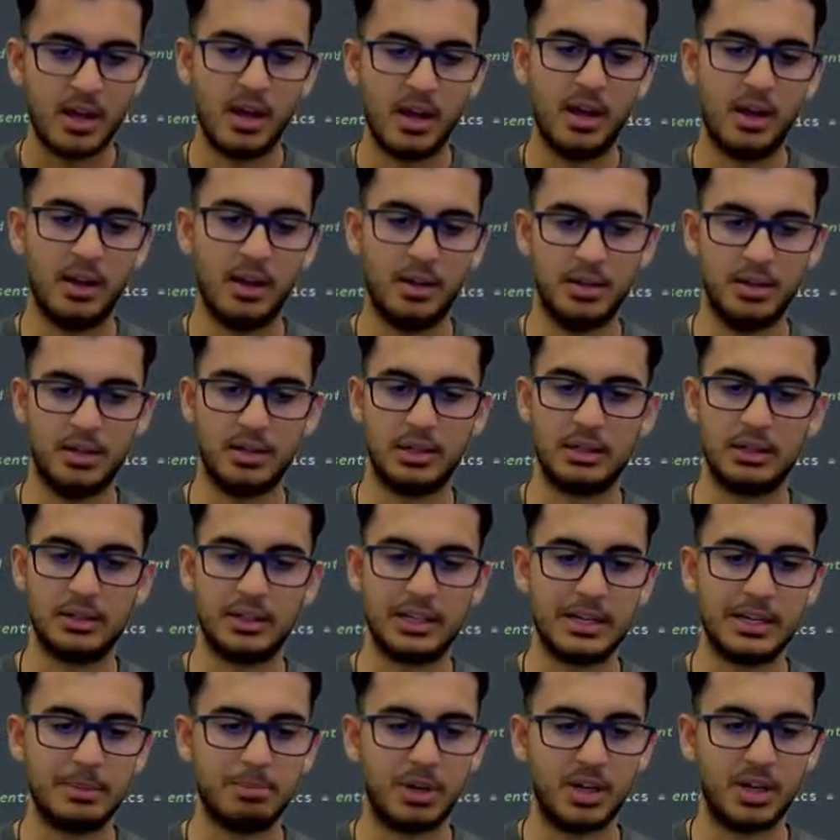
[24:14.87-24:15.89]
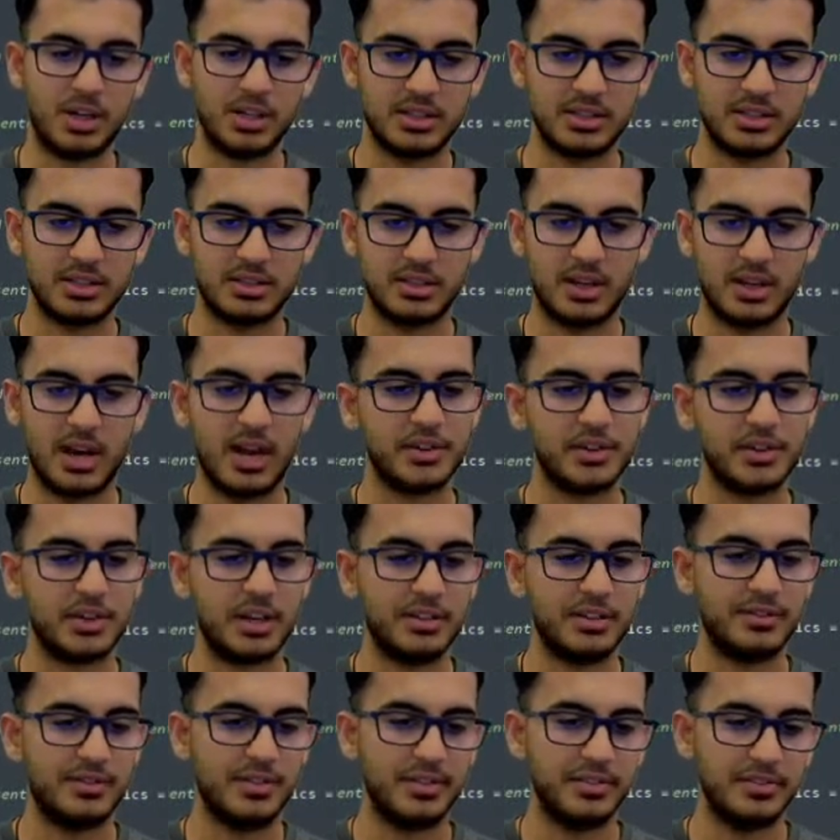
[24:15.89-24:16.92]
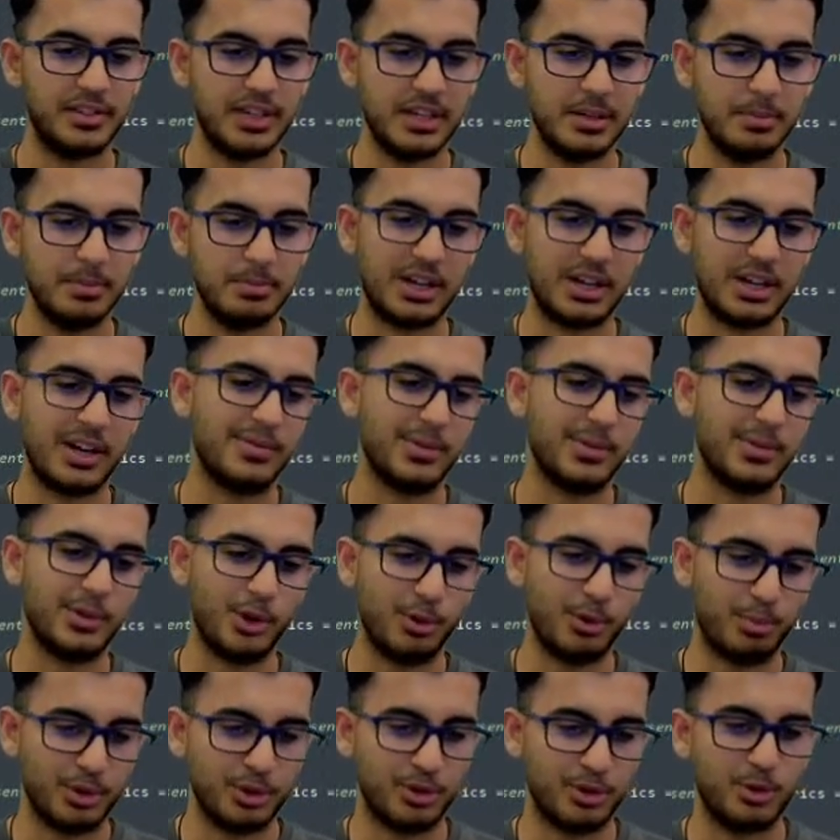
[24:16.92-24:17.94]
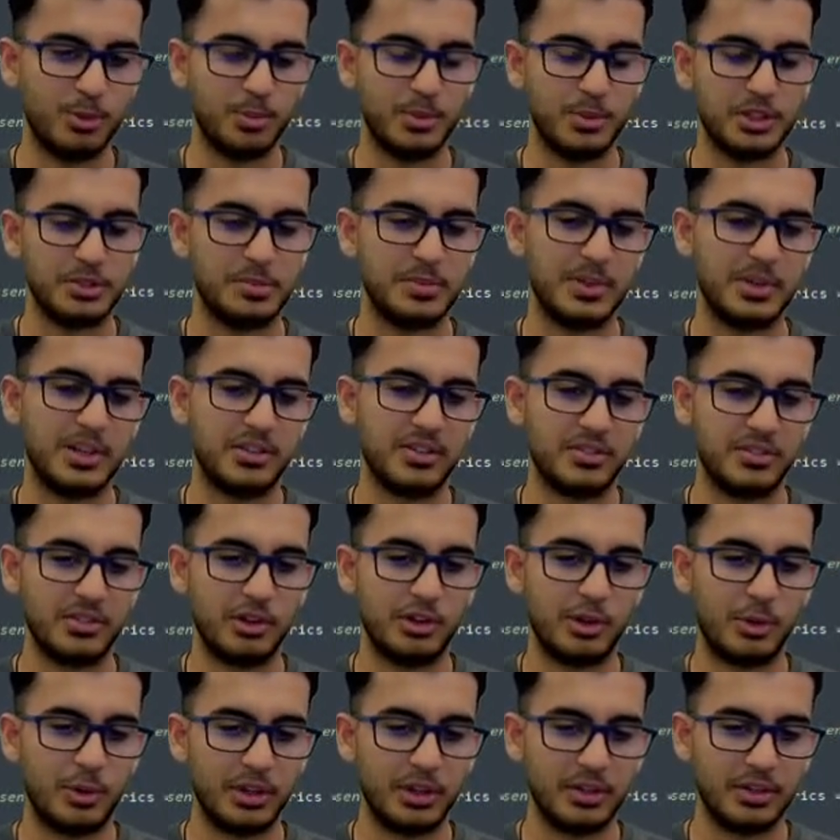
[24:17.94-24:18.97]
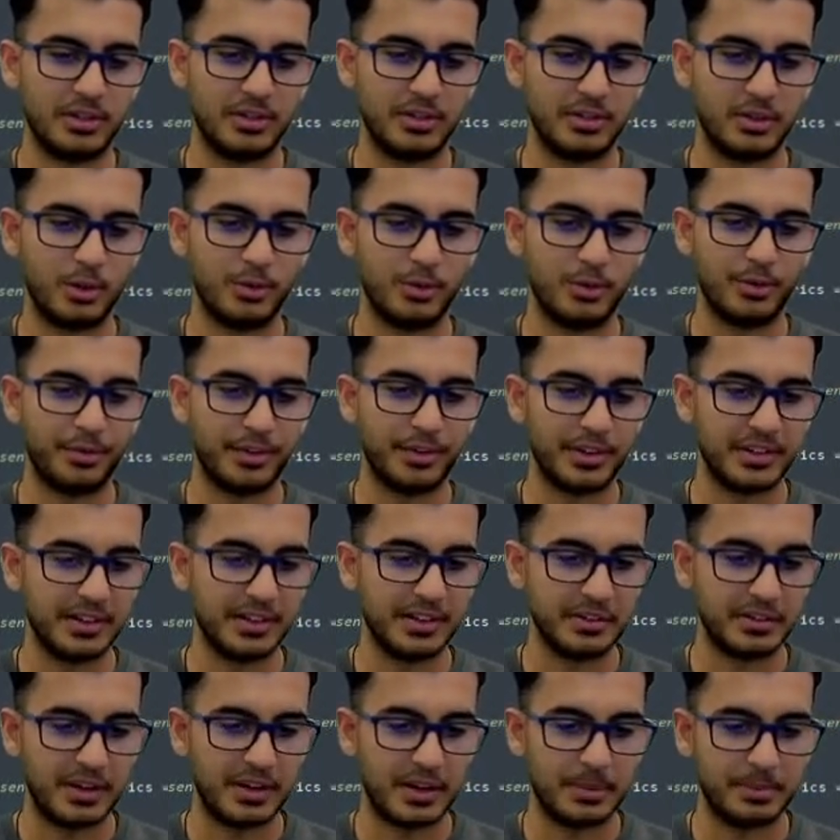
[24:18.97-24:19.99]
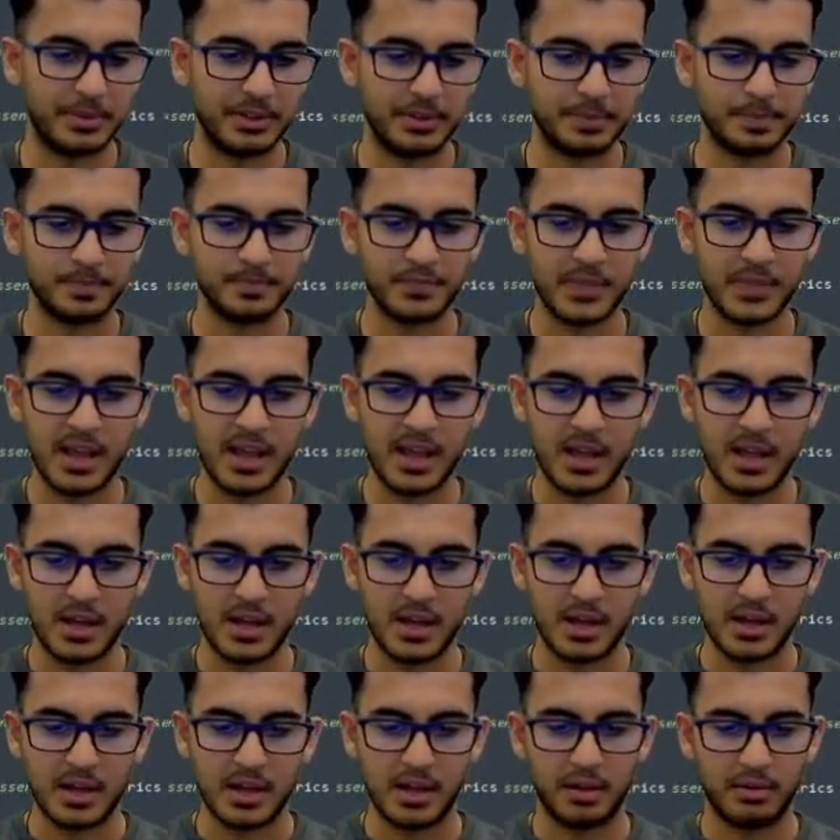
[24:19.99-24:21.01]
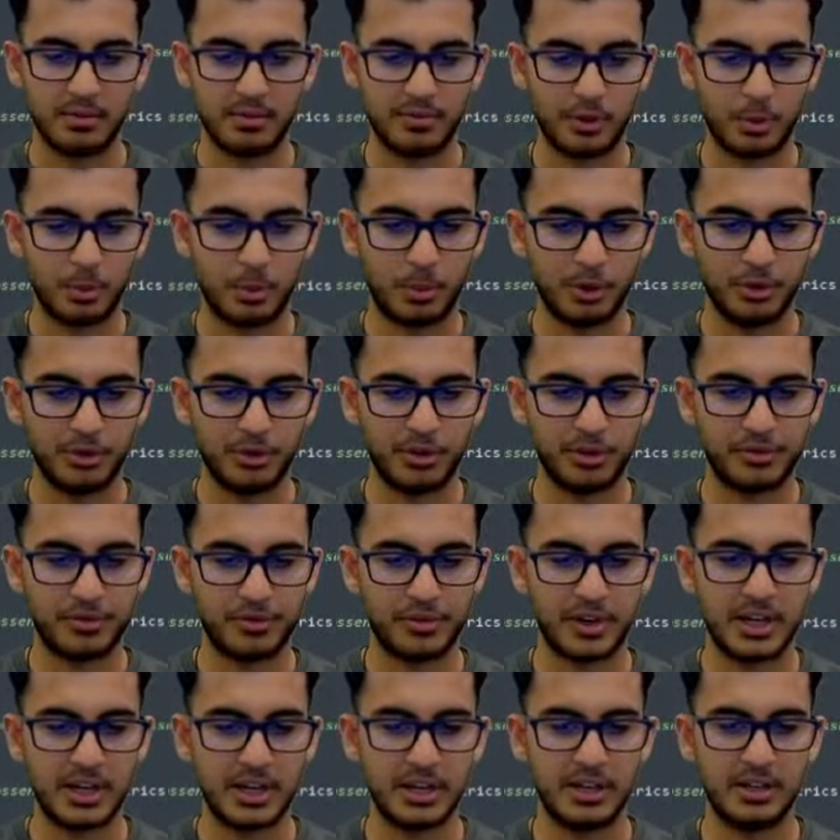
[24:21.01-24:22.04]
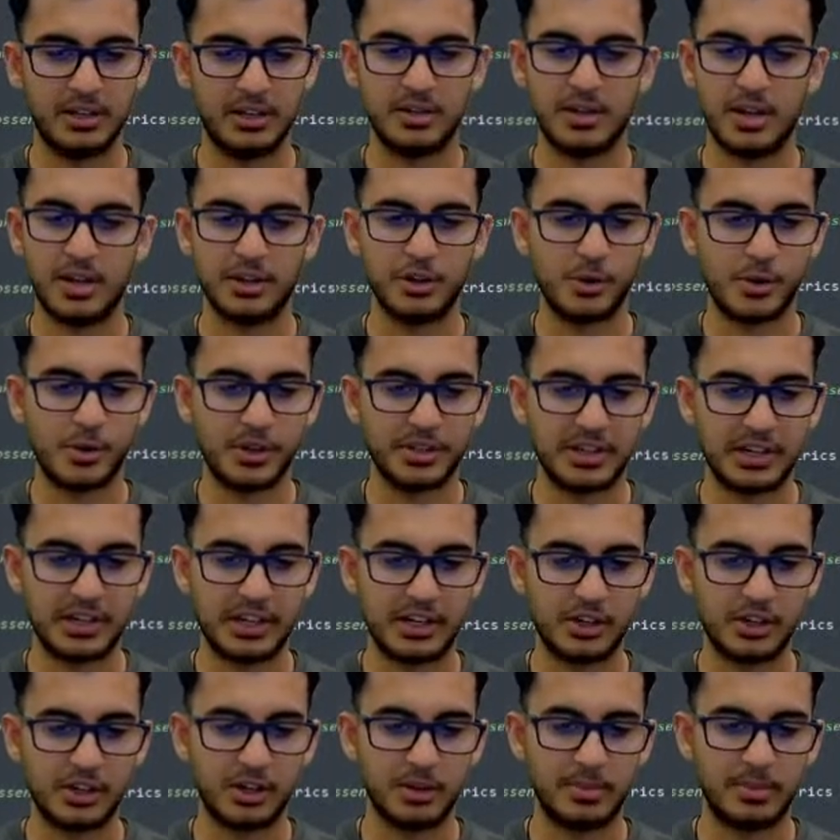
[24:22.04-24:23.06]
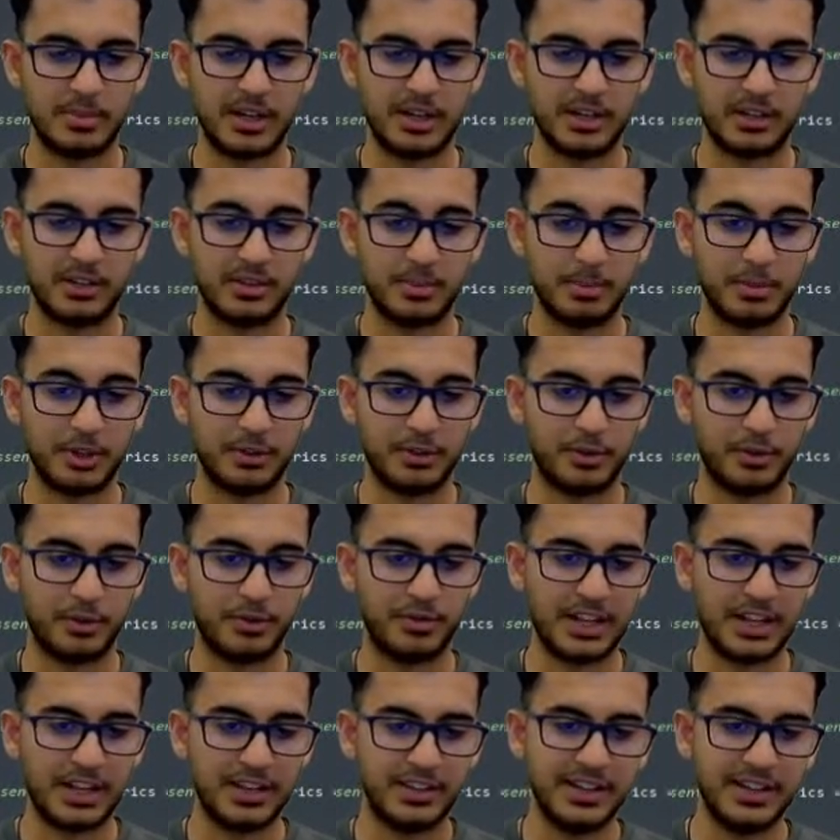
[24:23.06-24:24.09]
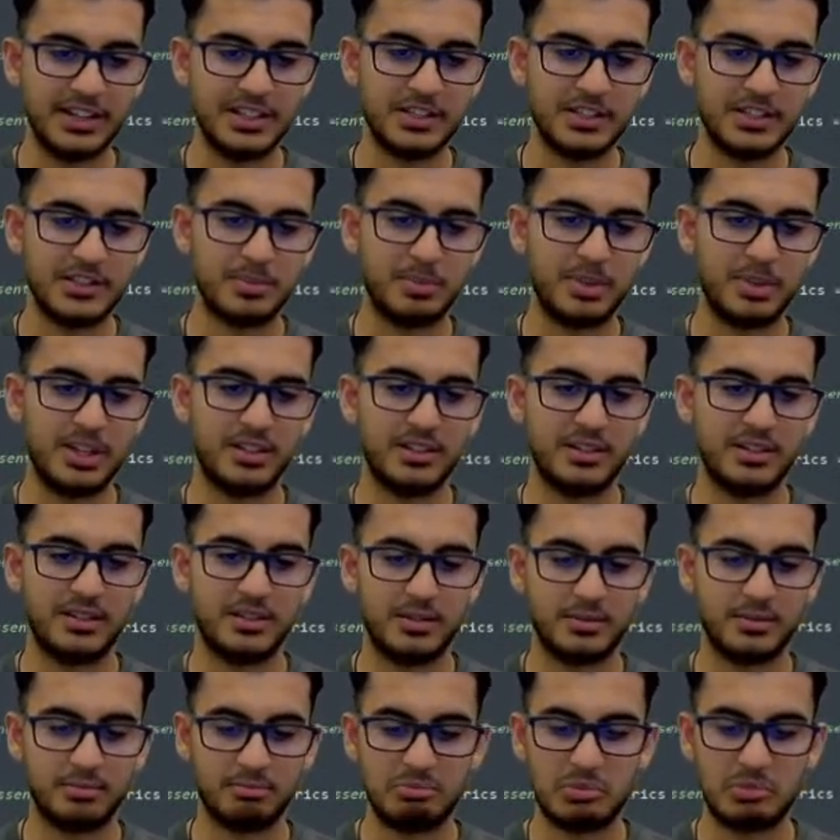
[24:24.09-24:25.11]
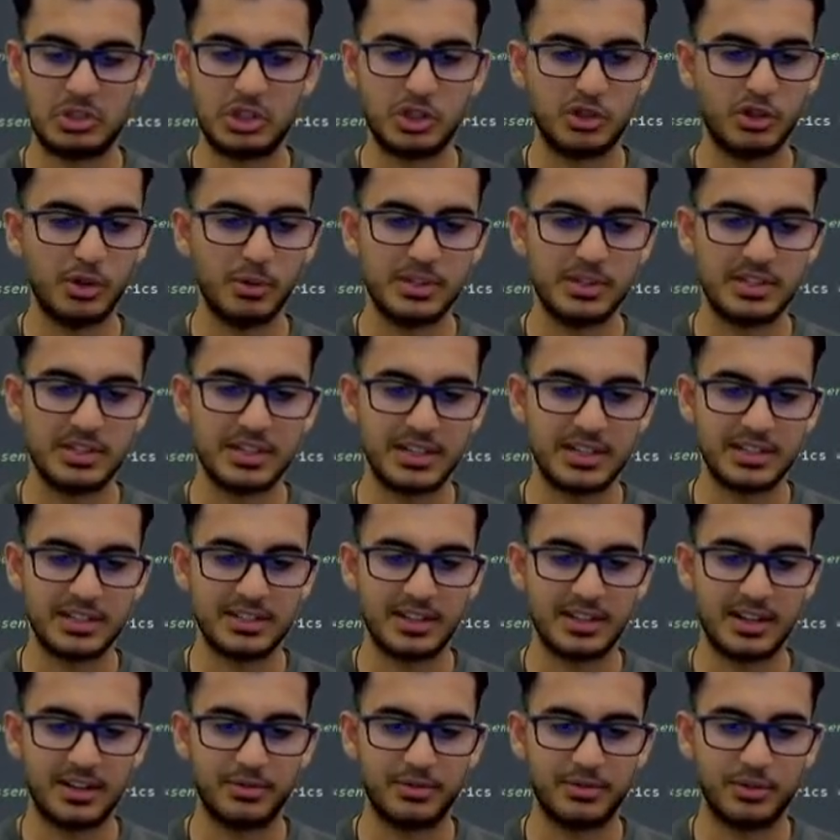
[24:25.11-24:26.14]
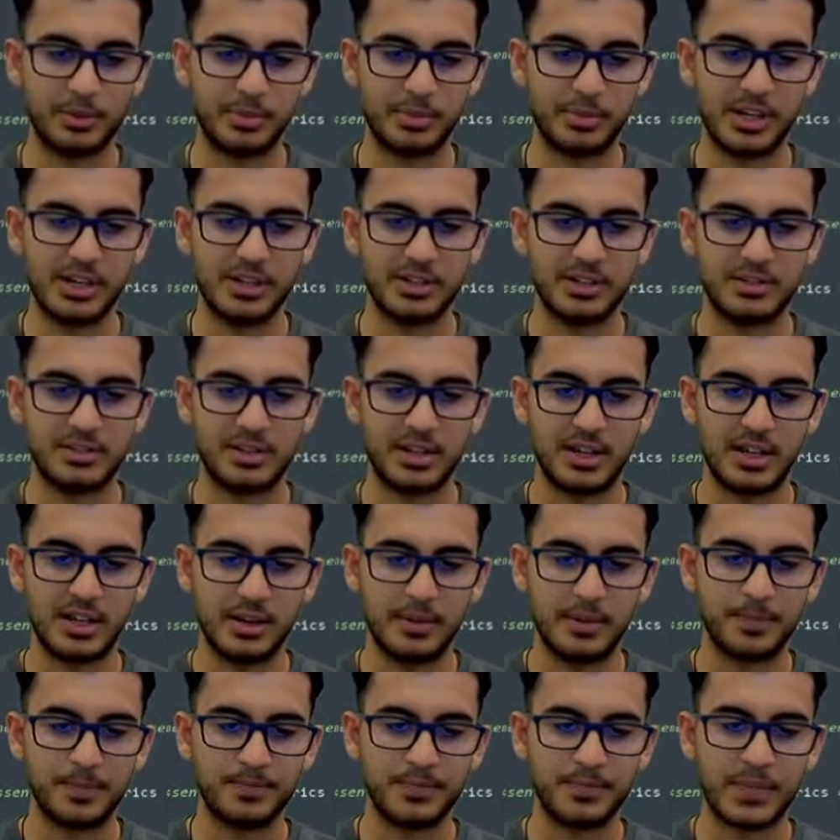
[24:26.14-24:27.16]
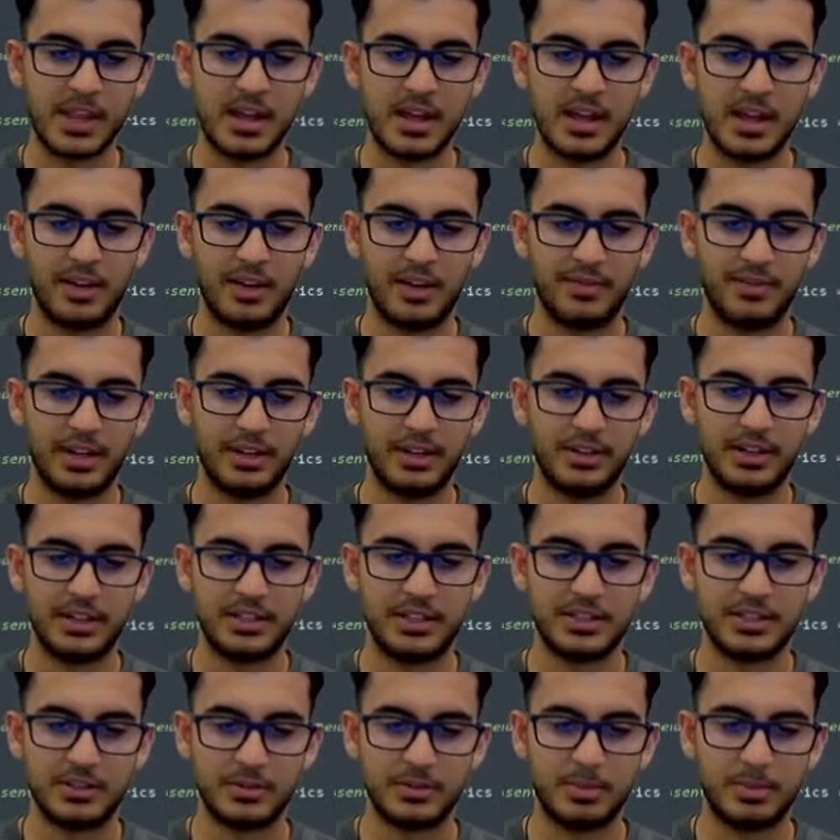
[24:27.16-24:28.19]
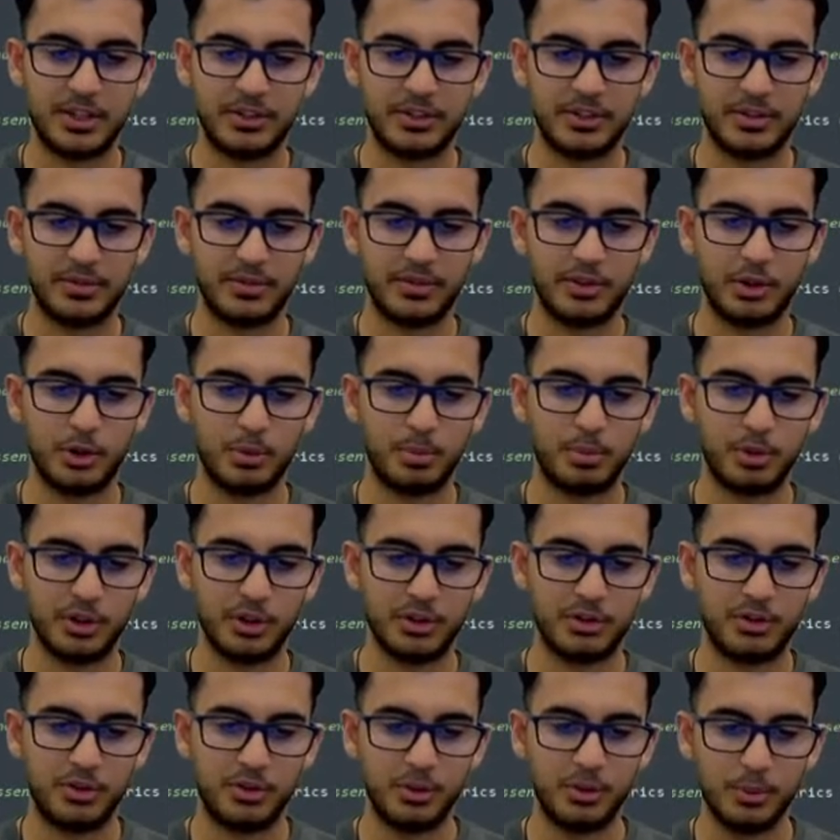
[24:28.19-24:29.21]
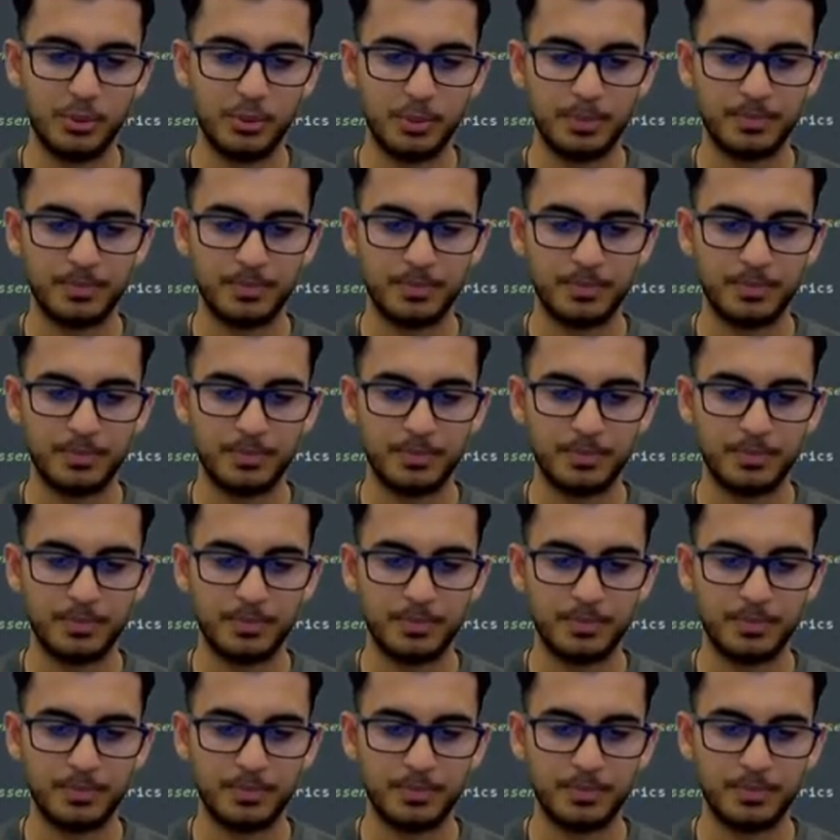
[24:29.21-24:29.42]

Epochs, I tried 50. Be careful, don't put too much because you don't want overfitting to happen. Verbose is fine. I don't want any callbacks. But for validation splits, which is always nice to have, so I'm going to try a validation split of 0.2.